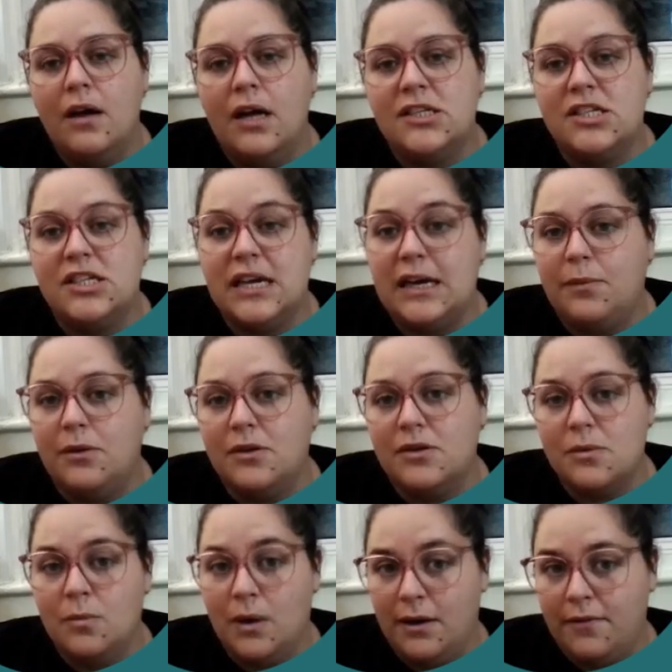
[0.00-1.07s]
she was
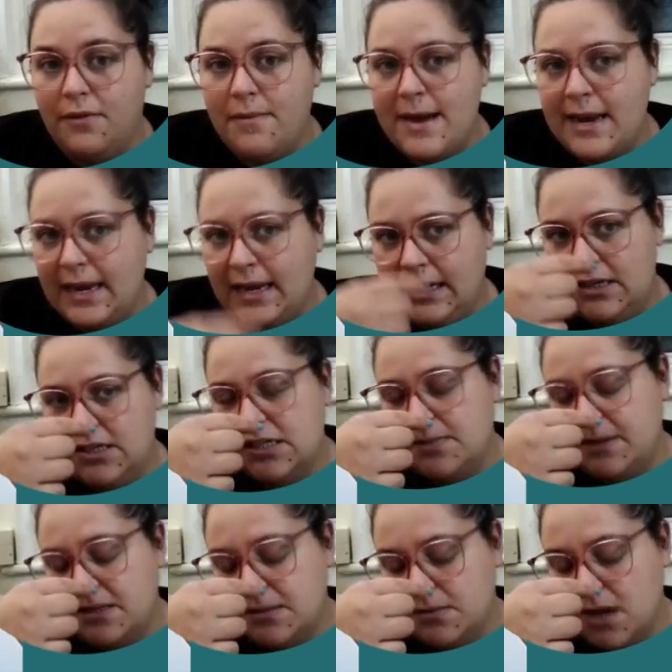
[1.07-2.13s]
one of the many. She
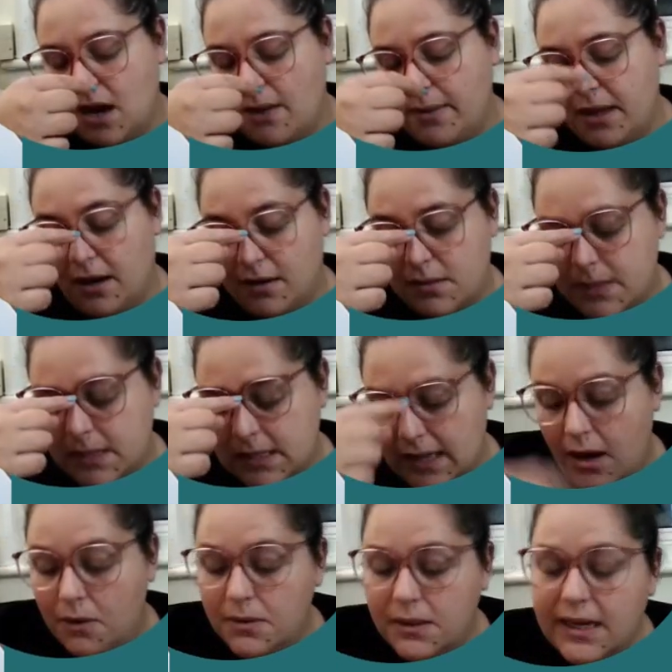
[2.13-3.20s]
spent some time in the RSPCA
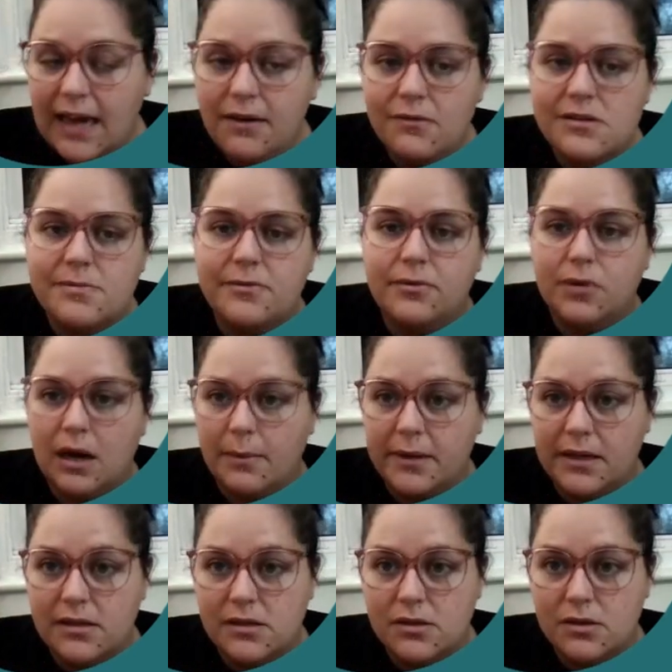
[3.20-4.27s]
holding kennels before coming
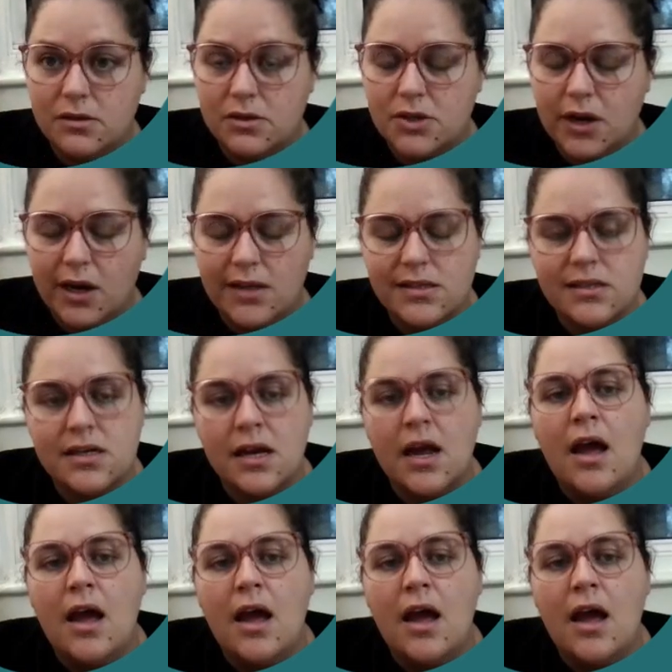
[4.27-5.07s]
into Dogs Trust.